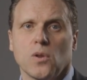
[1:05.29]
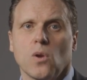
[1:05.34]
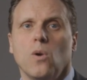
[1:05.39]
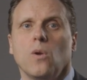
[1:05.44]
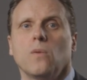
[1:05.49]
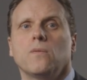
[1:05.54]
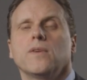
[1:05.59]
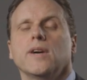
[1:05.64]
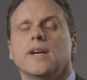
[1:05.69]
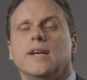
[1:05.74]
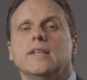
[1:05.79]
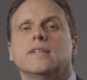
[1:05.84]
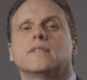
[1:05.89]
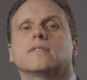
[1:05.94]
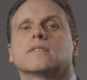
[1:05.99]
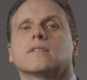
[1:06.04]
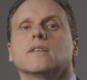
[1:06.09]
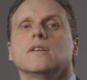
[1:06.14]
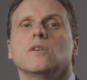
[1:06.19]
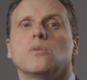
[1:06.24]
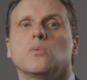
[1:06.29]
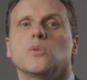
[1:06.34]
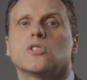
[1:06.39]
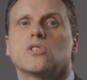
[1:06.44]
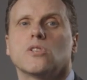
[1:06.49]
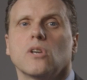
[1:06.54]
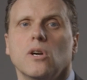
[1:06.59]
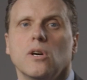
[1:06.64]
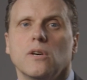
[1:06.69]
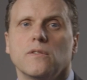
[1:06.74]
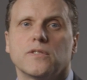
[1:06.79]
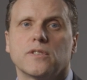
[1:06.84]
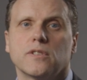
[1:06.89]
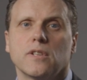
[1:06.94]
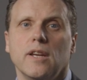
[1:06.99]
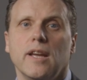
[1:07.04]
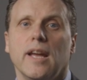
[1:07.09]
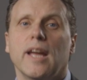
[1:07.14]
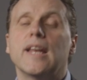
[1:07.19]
of its reserves.